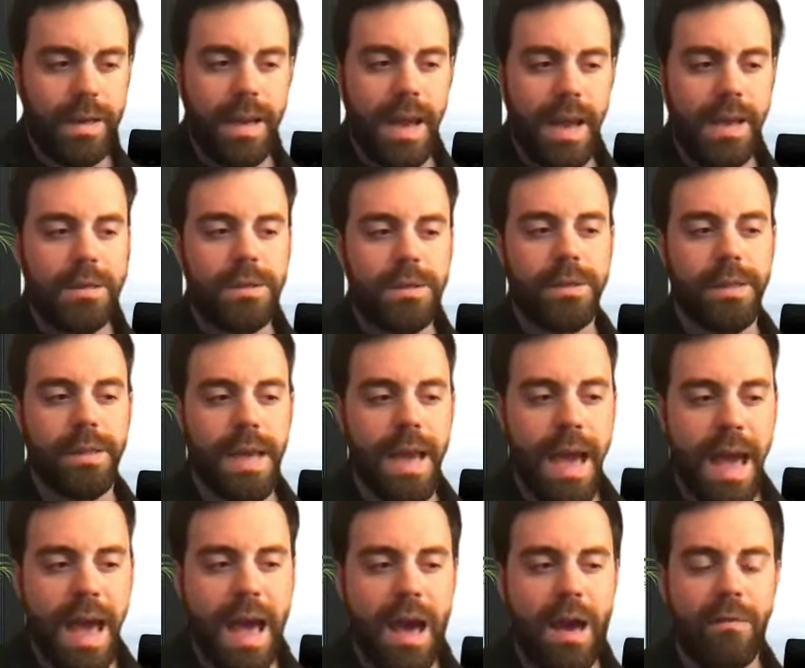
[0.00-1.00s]
actually
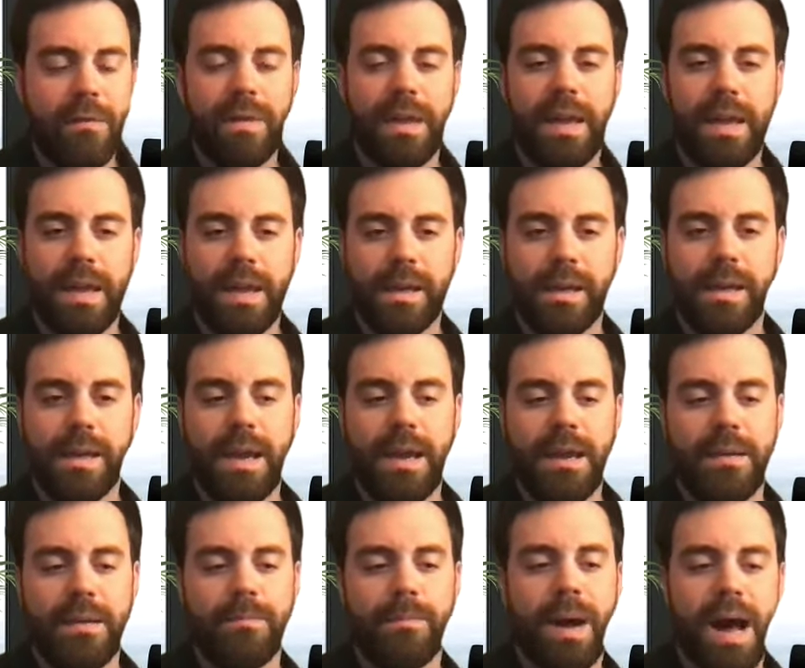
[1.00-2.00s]
have
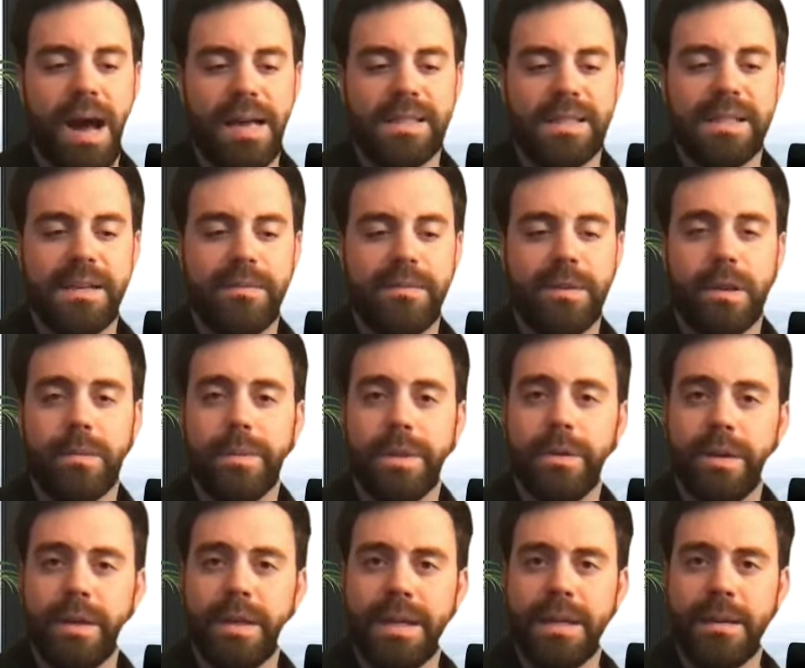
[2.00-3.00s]
a positive
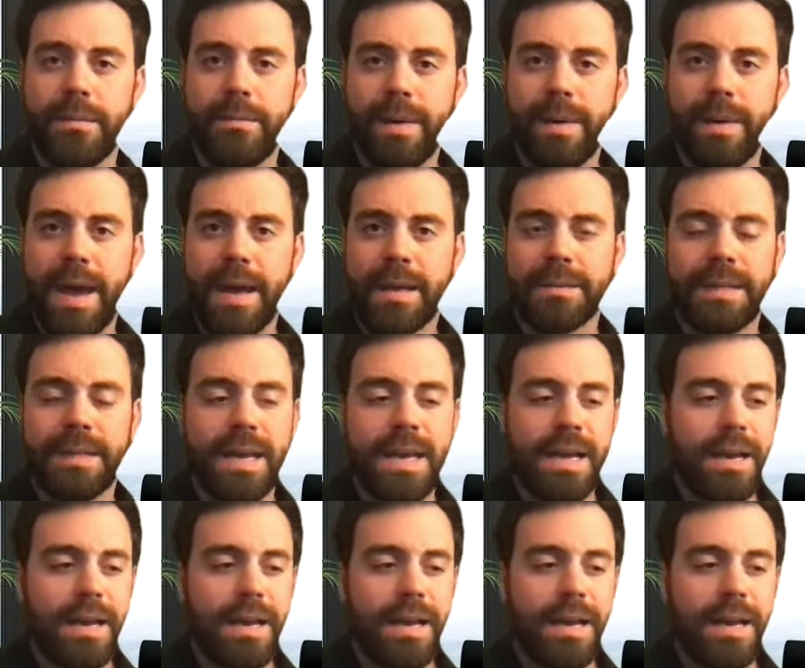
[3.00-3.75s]
community impact,